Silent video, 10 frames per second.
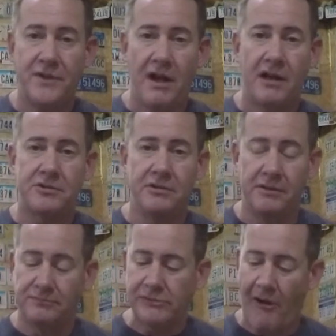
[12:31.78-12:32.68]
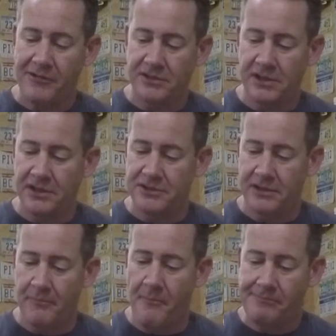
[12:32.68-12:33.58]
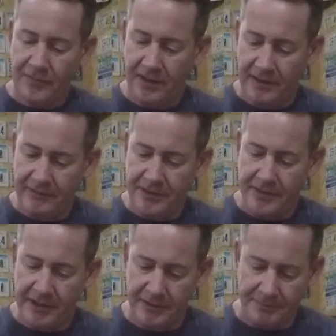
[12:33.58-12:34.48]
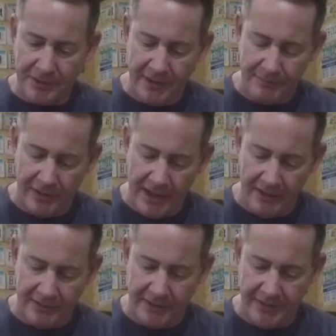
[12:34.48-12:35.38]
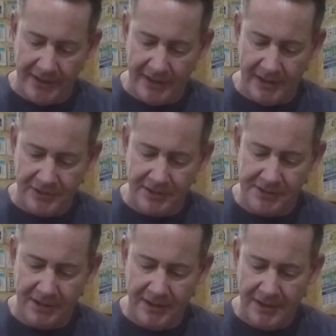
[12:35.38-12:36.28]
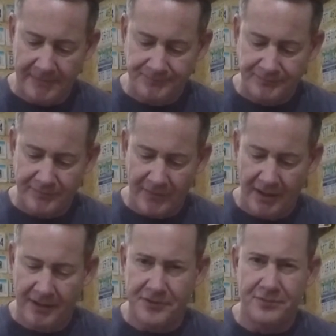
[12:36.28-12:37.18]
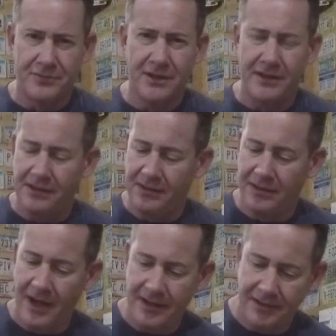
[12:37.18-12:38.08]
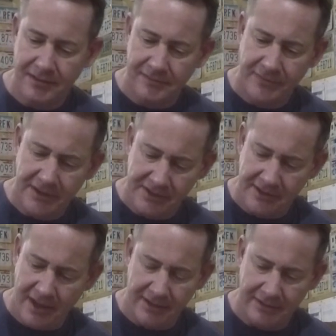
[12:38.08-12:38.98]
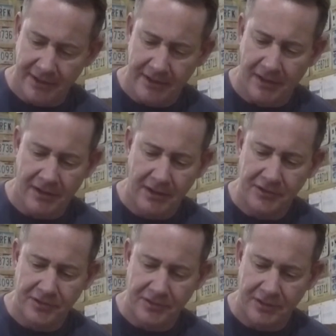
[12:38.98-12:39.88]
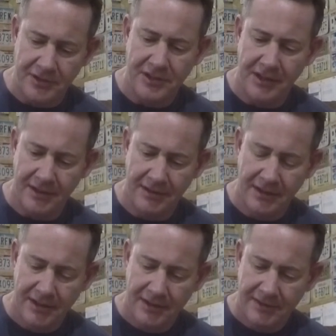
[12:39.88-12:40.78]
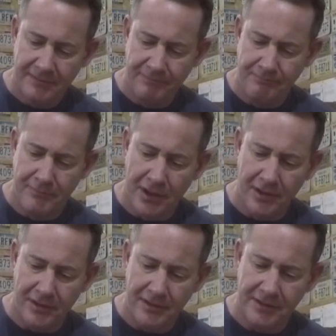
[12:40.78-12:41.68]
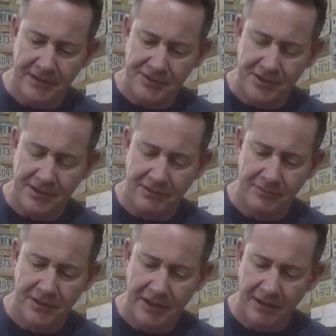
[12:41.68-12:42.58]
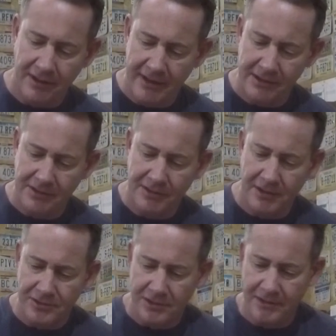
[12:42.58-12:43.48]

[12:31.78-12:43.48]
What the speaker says: Excellent. I can tell you something. Even though they look pretty brown around the edges, it's really light. It's not a hard, crunchy burn. It's just a really light crunch.